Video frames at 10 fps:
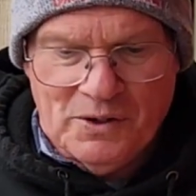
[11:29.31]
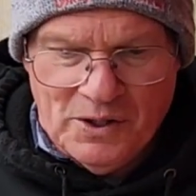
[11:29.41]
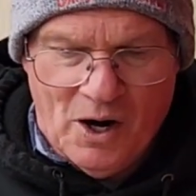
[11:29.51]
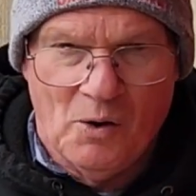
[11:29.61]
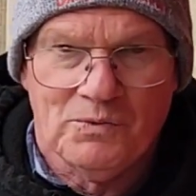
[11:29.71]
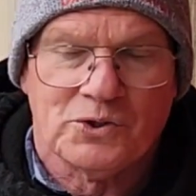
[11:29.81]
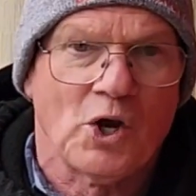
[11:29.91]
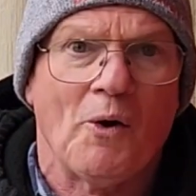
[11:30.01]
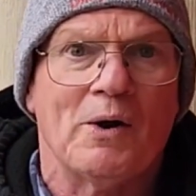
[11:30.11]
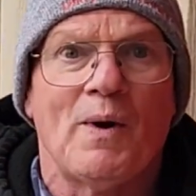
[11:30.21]
You know, she
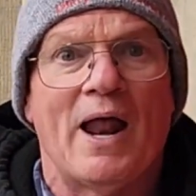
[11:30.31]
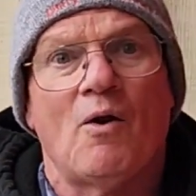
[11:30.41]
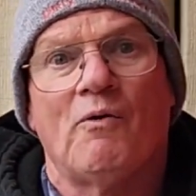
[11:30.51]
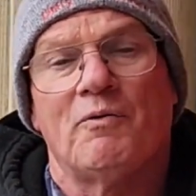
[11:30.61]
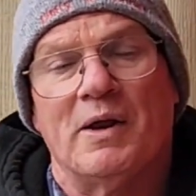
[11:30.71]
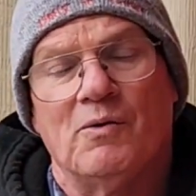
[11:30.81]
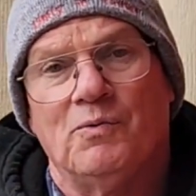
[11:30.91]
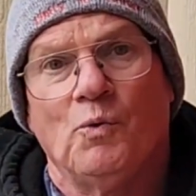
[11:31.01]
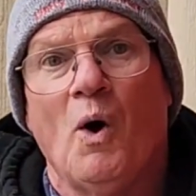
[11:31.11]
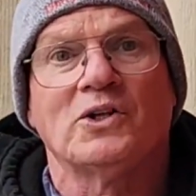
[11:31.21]
already ran over me
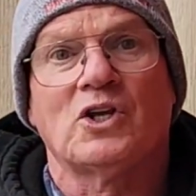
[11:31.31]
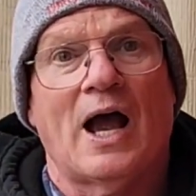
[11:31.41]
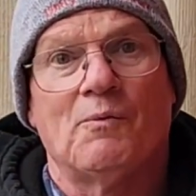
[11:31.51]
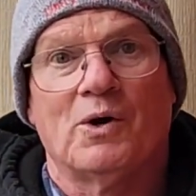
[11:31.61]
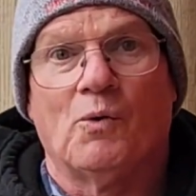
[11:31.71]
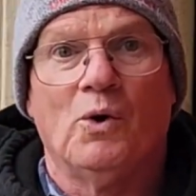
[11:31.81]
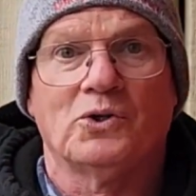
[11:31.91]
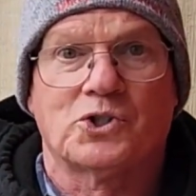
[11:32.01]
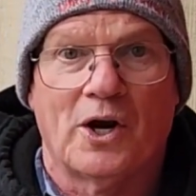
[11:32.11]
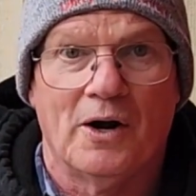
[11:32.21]
one time with a
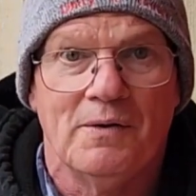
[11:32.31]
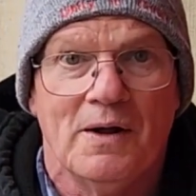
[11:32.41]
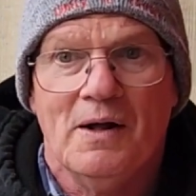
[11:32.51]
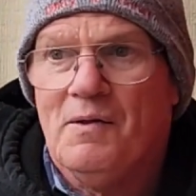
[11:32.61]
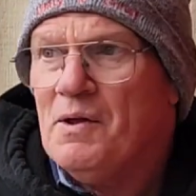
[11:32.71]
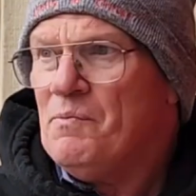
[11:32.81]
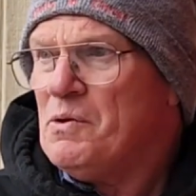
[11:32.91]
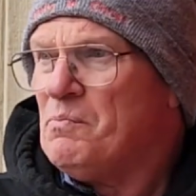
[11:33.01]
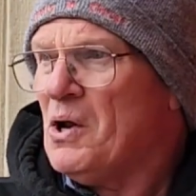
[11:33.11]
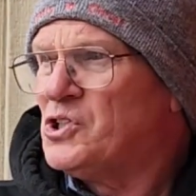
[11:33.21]
wheelchair,
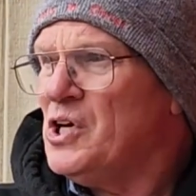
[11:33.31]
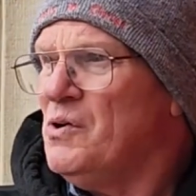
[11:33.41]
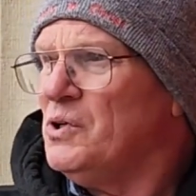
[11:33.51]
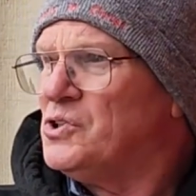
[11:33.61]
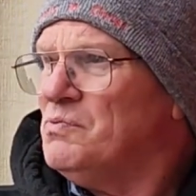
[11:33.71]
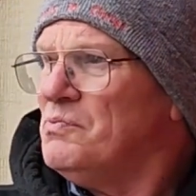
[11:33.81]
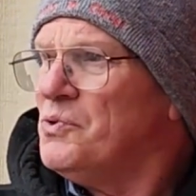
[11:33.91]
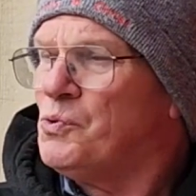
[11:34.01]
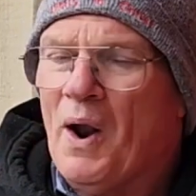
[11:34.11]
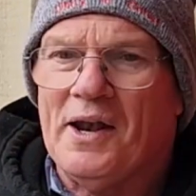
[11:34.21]
but she was
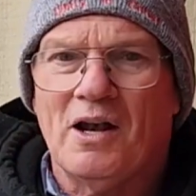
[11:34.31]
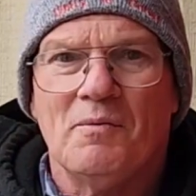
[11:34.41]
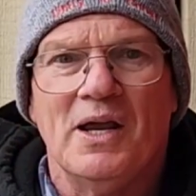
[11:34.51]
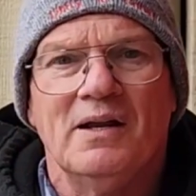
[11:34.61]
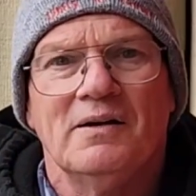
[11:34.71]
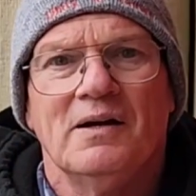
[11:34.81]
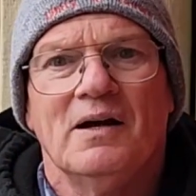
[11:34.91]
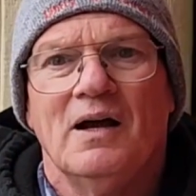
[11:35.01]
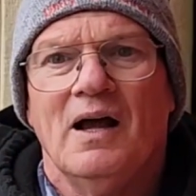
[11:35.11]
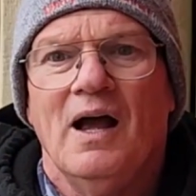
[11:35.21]
threatening me,
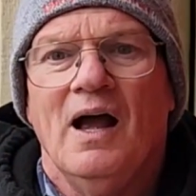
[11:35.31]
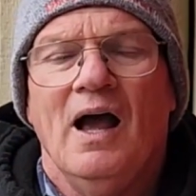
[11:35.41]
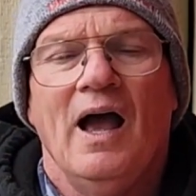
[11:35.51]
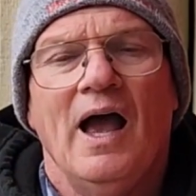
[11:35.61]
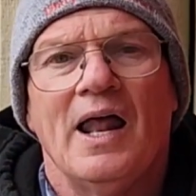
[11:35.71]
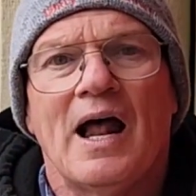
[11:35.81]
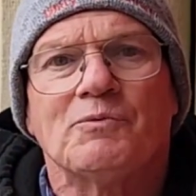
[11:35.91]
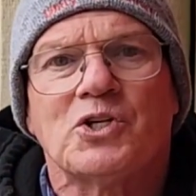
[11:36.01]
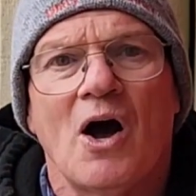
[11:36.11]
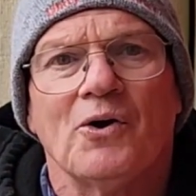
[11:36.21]
and
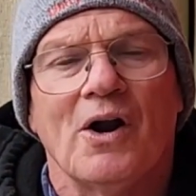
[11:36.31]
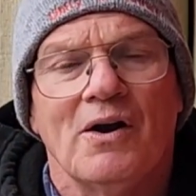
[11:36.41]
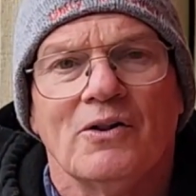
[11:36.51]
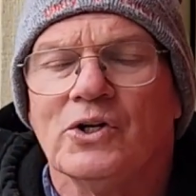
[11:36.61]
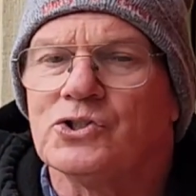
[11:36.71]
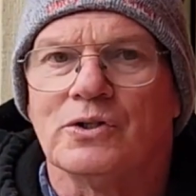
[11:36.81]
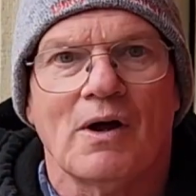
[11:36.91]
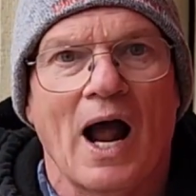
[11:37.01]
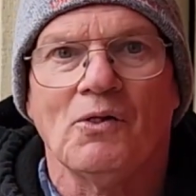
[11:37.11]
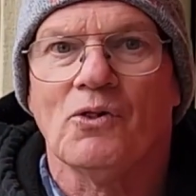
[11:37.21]
I'm telling her, listen,
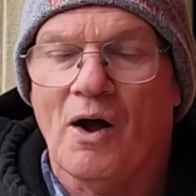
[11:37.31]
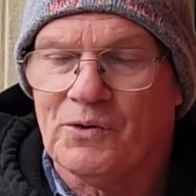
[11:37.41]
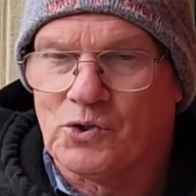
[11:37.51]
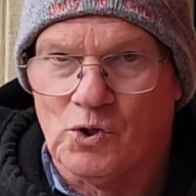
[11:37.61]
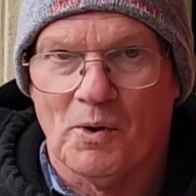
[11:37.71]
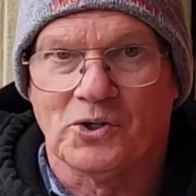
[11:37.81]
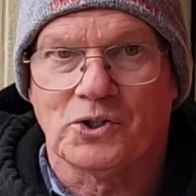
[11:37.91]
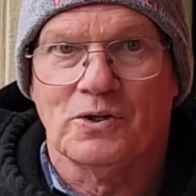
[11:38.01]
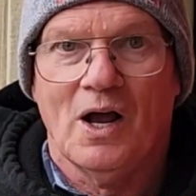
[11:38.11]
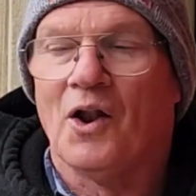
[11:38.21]
I love you too much.